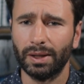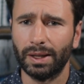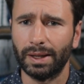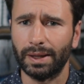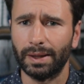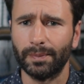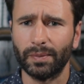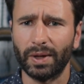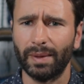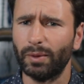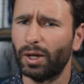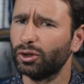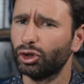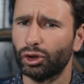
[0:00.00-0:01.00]
I'm
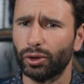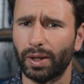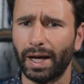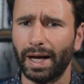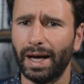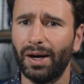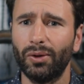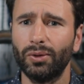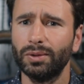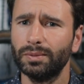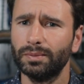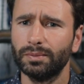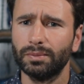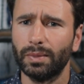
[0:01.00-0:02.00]
not sure how.
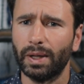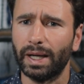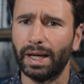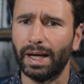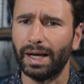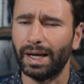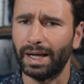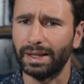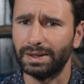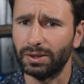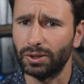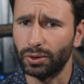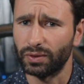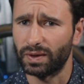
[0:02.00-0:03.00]
I
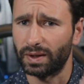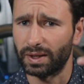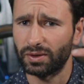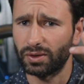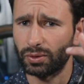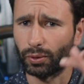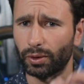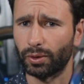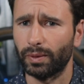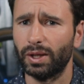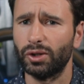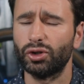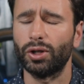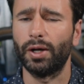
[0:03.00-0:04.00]
did use this torque
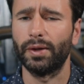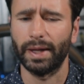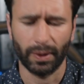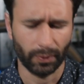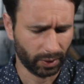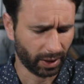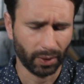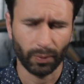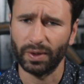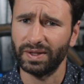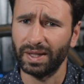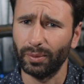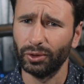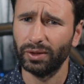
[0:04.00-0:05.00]
wrench on that one, and I
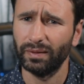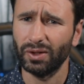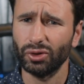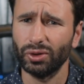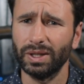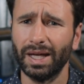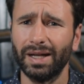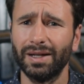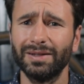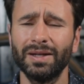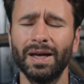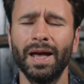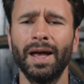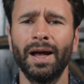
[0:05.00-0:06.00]
was able to eventually get it.
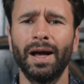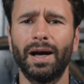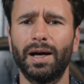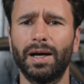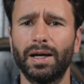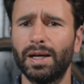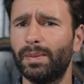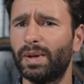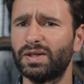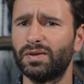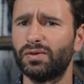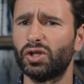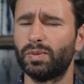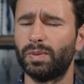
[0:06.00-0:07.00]
It must
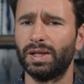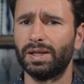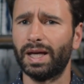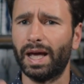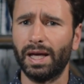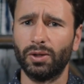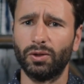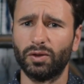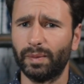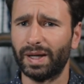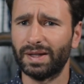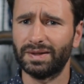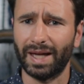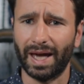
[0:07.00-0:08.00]
have just been the angle of
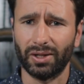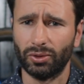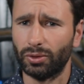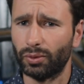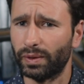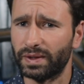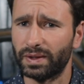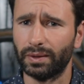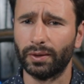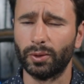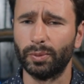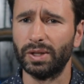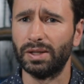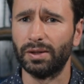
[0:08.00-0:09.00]
my saddle was a
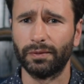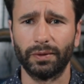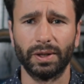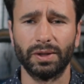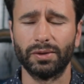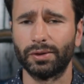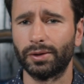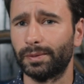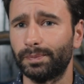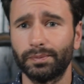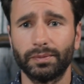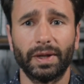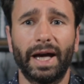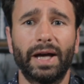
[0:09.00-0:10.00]
little bit different, or
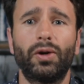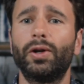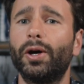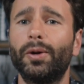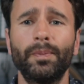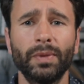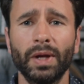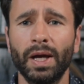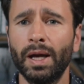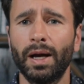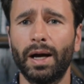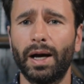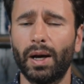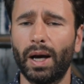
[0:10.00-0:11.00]
I don't know.
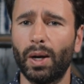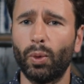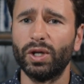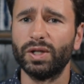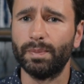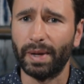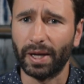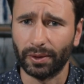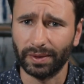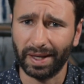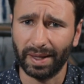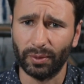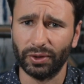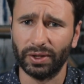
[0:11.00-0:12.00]
I was
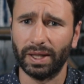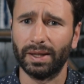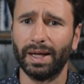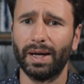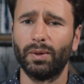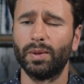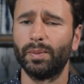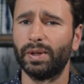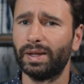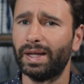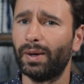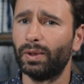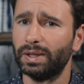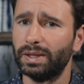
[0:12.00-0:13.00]
barely able to get that one, but
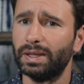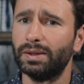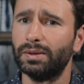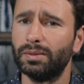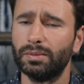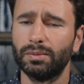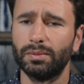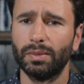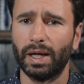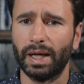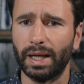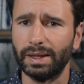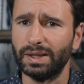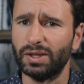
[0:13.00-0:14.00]
that one
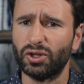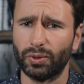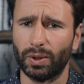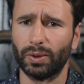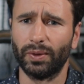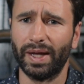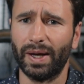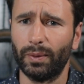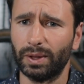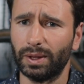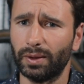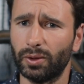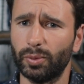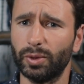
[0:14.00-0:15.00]
I did struggle with that one
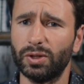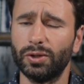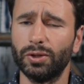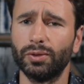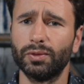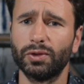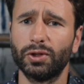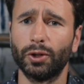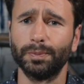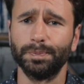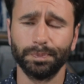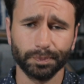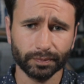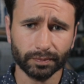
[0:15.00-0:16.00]
a little bit too. So
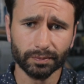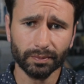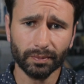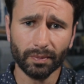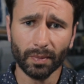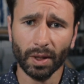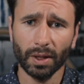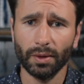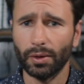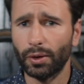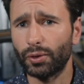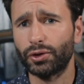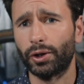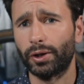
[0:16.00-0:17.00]

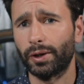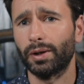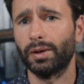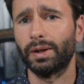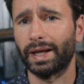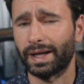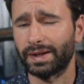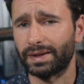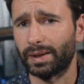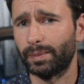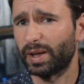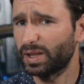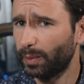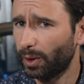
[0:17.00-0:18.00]
those are, like I said,
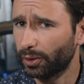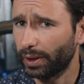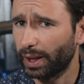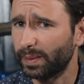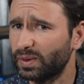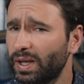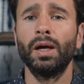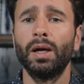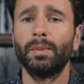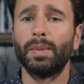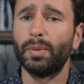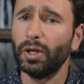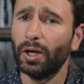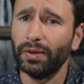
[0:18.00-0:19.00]
my small gripes.
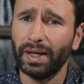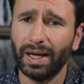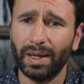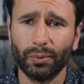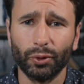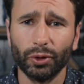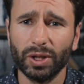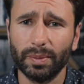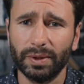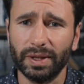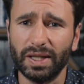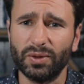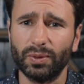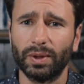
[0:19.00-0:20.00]
But beyond that, I'm really
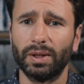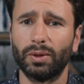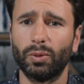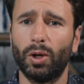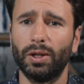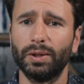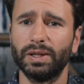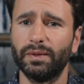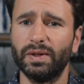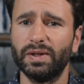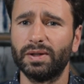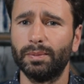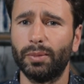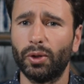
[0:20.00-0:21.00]
pleased with the quality of
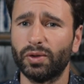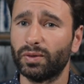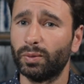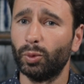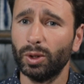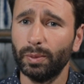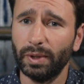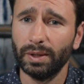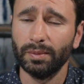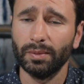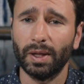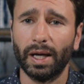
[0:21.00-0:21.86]
these components from Woodman.